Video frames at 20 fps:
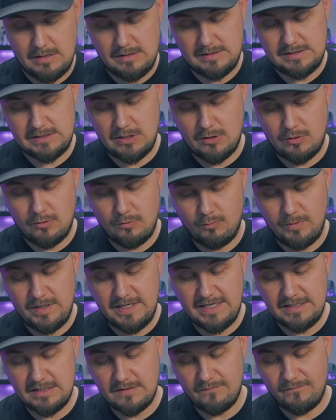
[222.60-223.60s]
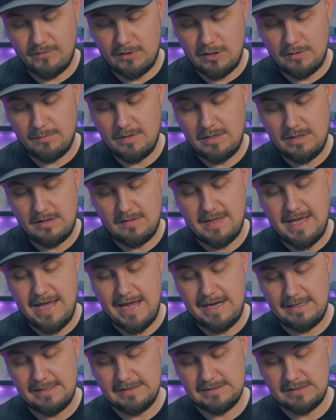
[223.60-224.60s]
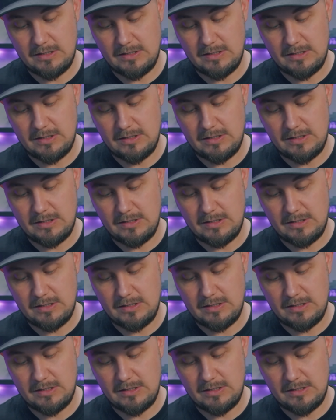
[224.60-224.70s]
So we can confirm that is a